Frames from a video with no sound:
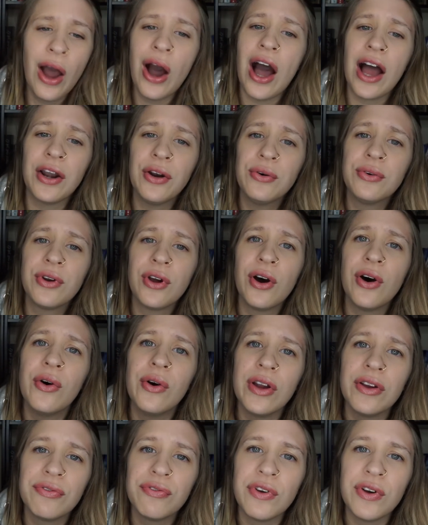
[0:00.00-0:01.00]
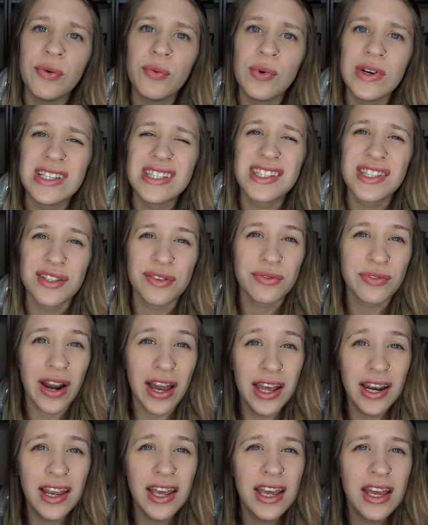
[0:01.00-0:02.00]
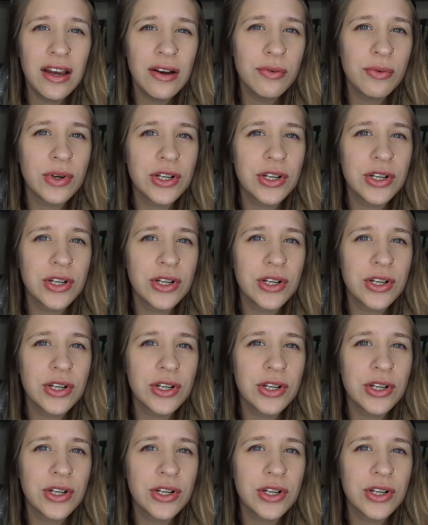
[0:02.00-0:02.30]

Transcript: I don't know if it was the writing,